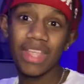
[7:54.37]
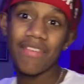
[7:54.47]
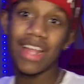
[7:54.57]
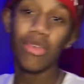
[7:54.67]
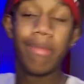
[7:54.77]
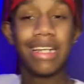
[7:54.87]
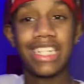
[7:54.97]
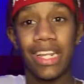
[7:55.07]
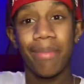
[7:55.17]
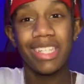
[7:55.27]
If y'all new to my
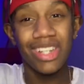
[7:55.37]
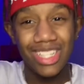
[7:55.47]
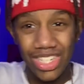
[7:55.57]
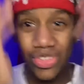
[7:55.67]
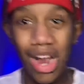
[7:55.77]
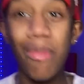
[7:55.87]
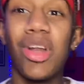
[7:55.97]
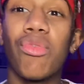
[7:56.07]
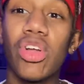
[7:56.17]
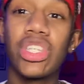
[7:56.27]
channel, make sure to subscribe we on
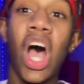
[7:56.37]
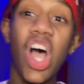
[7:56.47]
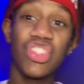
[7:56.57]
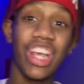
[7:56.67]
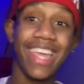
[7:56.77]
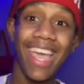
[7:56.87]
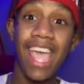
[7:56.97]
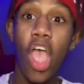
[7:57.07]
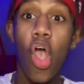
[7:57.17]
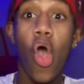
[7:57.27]
the road to 100k.